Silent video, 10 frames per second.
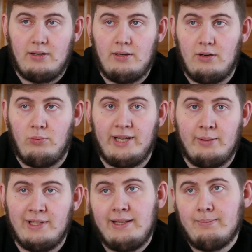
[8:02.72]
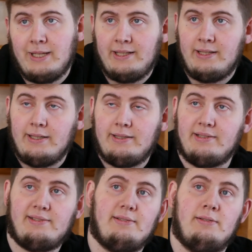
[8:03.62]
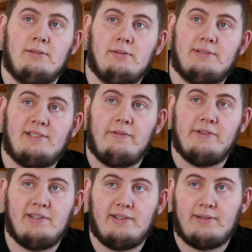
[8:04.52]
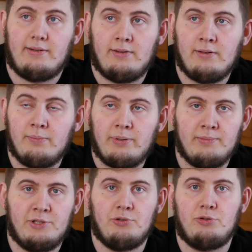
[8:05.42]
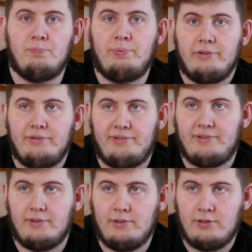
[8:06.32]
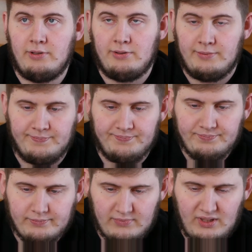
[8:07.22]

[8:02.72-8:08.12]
What I mean by that is a service that permits you to post on